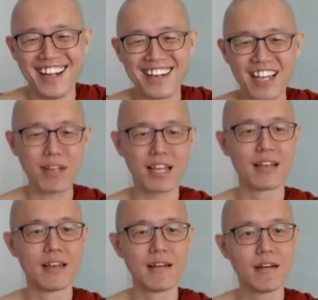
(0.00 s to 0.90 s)
Then I'm like,
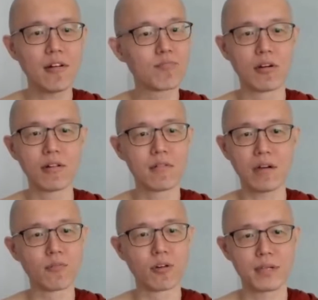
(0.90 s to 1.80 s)

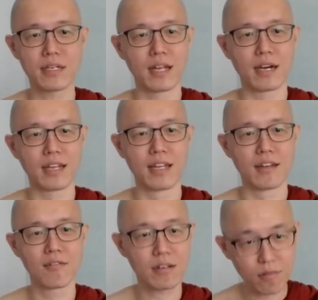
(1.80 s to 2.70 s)

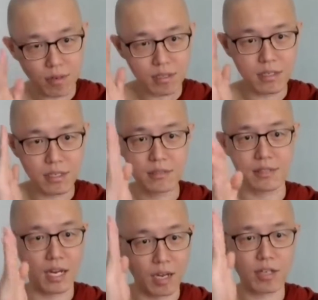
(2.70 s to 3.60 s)
what is
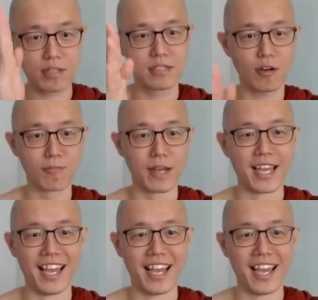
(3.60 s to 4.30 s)
a lao chao me?